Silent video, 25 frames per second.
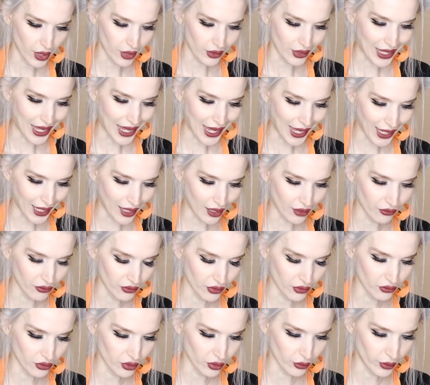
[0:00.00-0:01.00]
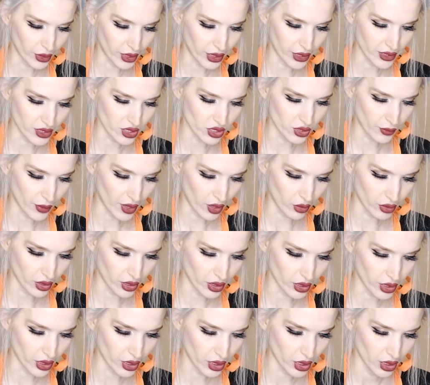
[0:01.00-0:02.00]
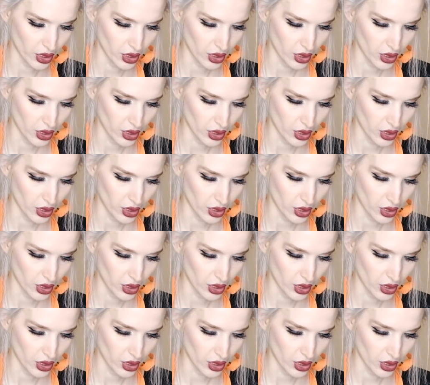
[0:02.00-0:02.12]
And half for me is about good.